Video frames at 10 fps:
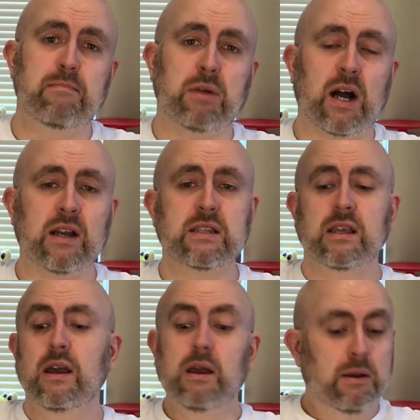box.
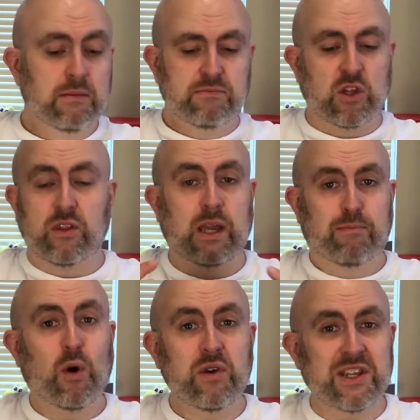So the
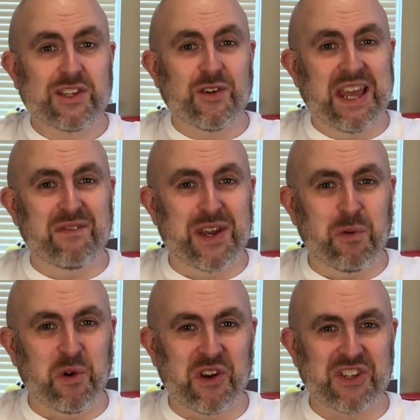components don't have any
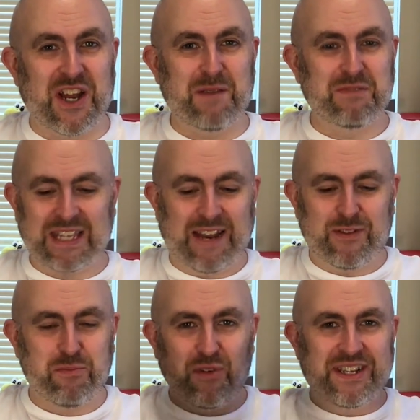words on them because they'd have to
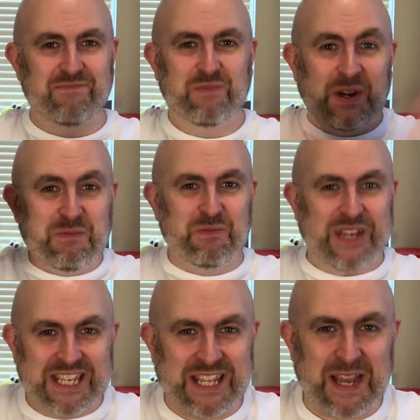print,
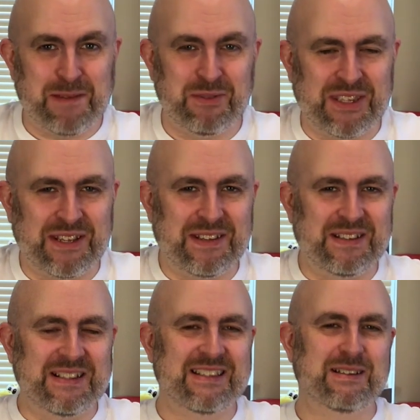6 times
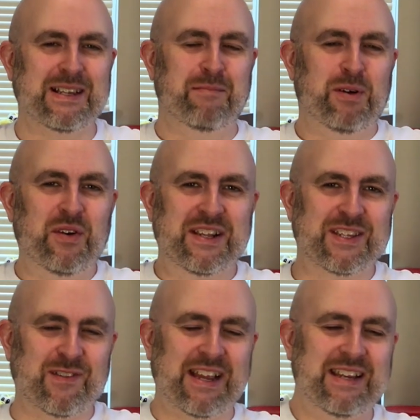the
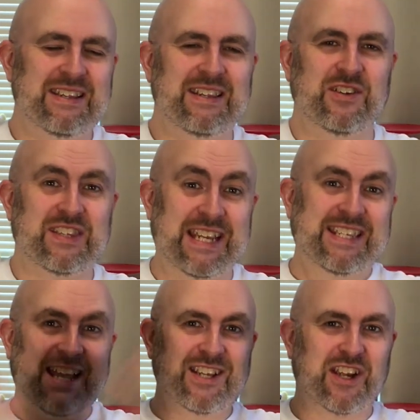components, right? So, 6
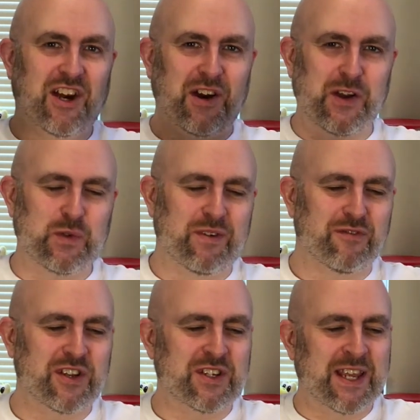decks of cards, one
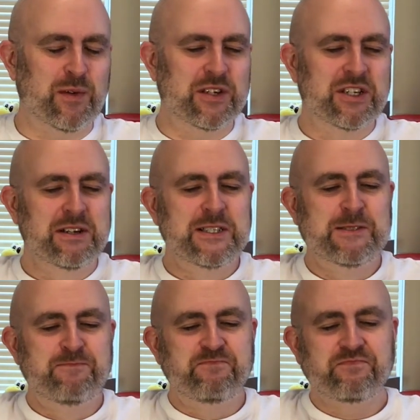for each language.
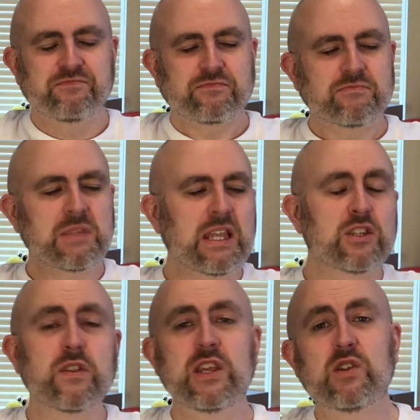
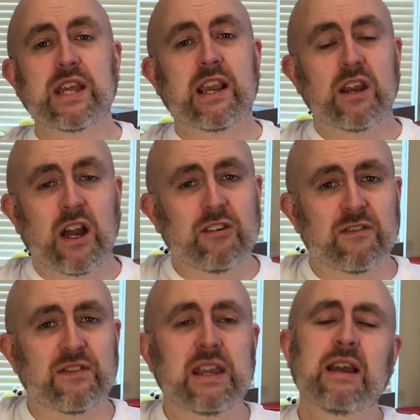So they use
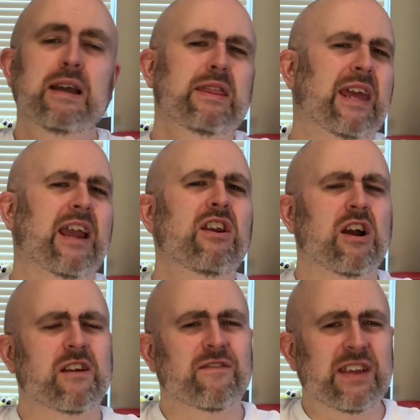iconography. The
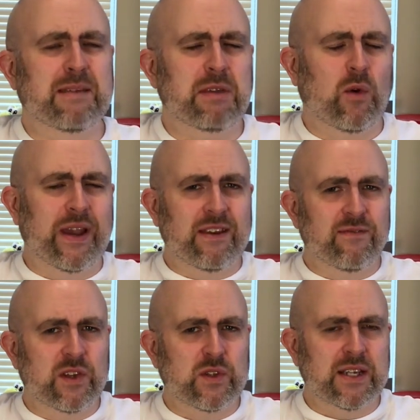iconography can be quite
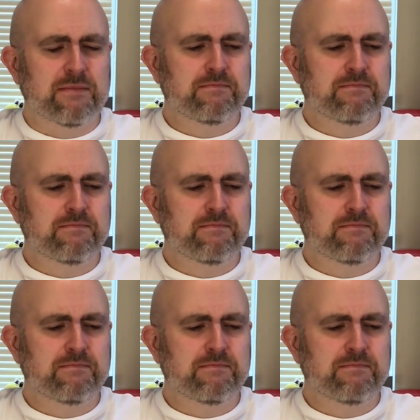confusing.